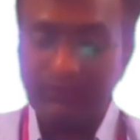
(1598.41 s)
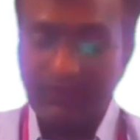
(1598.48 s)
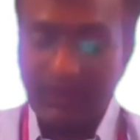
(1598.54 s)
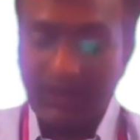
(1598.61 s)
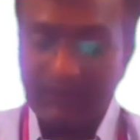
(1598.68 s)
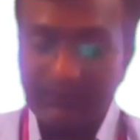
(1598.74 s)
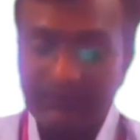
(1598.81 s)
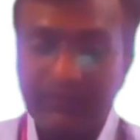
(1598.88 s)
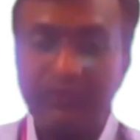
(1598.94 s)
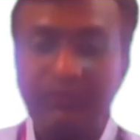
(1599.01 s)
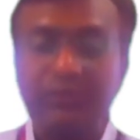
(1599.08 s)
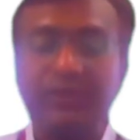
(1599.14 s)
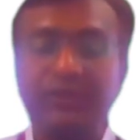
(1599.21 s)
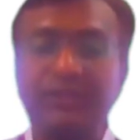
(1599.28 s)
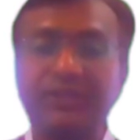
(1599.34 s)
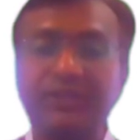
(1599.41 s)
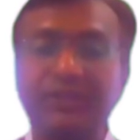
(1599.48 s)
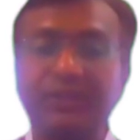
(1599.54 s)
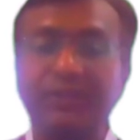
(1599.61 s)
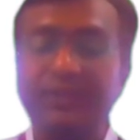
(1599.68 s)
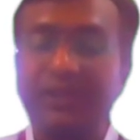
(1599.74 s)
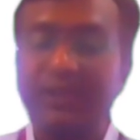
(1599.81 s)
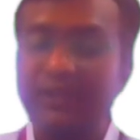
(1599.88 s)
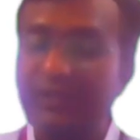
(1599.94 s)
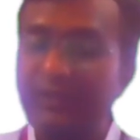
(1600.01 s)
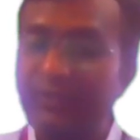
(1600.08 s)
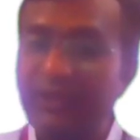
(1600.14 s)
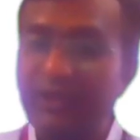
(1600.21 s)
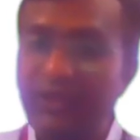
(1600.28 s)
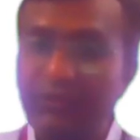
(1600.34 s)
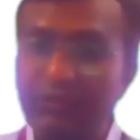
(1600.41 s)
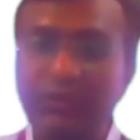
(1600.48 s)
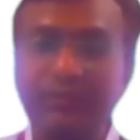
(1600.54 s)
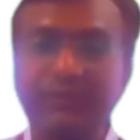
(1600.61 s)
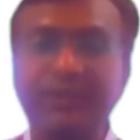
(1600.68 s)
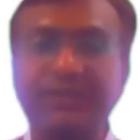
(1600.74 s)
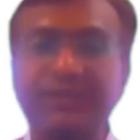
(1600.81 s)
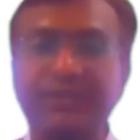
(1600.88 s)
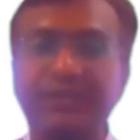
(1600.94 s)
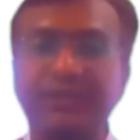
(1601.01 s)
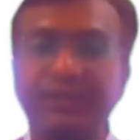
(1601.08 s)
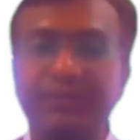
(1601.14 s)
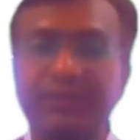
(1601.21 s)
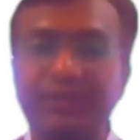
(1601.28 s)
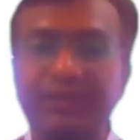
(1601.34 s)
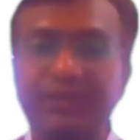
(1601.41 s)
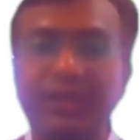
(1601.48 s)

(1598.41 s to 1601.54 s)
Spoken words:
transferred to the systems and coming out of the systems.